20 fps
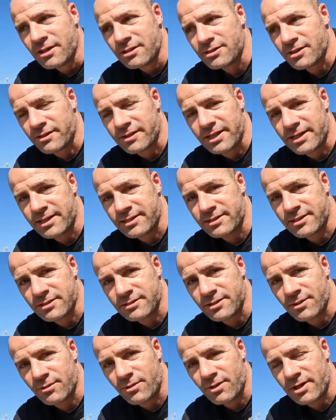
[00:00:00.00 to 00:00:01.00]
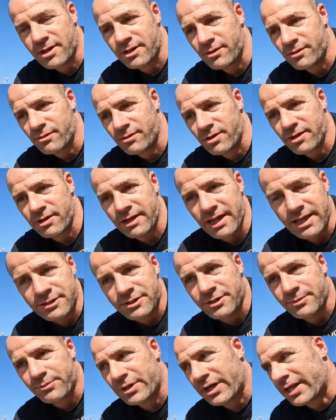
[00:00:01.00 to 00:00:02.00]
so that it doesn't want to
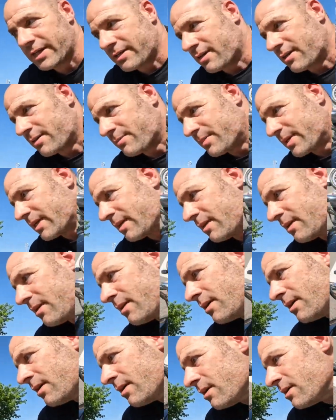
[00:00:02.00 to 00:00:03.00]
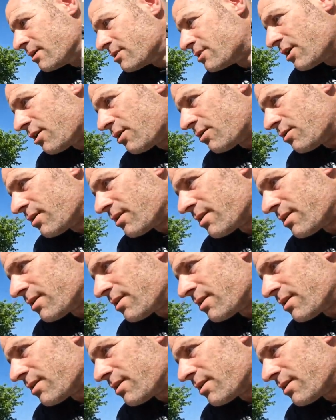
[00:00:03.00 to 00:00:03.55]
engine brake on me. So